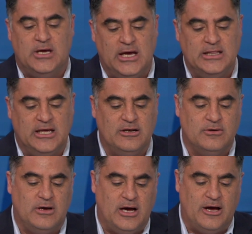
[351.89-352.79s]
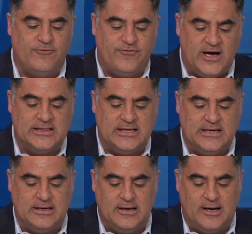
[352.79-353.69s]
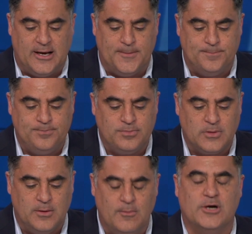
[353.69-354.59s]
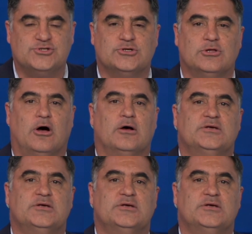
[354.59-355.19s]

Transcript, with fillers: And then uh, finally, um, martial law.